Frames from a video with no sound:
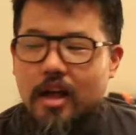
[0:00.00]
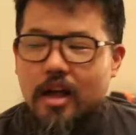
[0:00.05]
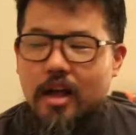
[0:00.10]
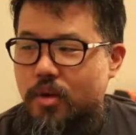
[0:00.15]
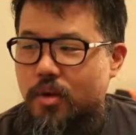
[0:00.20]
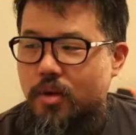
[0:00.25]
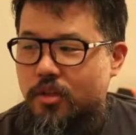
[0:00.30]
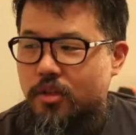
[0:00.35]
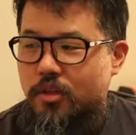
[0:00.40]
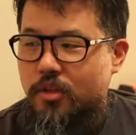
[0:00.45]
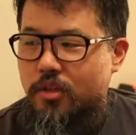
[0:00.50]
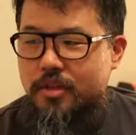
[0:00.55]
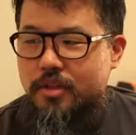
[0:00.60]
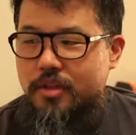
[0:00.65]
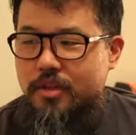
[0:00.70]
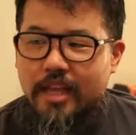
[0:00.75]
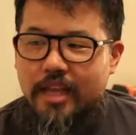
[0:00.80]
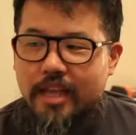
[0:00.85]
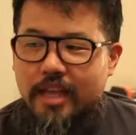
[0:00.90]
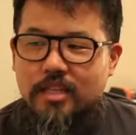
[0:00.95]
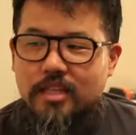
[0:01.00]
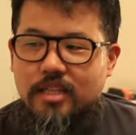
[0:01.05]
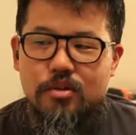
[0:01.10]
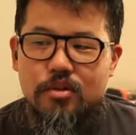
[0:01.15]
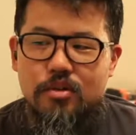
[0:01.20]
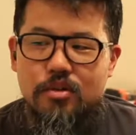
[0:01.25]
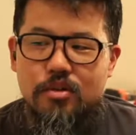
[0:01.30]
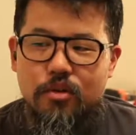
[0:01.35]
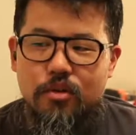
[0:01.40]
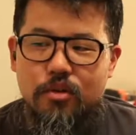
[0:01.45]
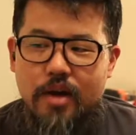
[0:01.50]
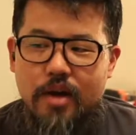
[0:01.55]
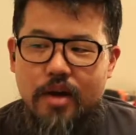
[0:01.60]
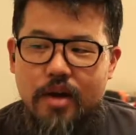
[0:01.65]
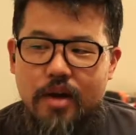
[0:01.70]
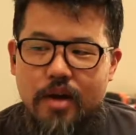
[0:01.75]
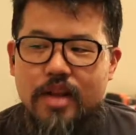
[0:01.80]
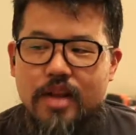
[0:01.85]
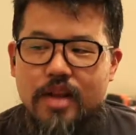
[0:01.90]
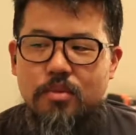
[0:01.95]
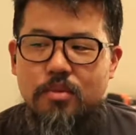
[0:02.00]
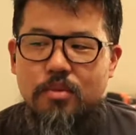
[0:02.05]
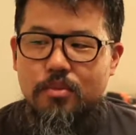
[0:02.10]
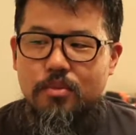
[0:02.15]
one of those people that likes to interact with people.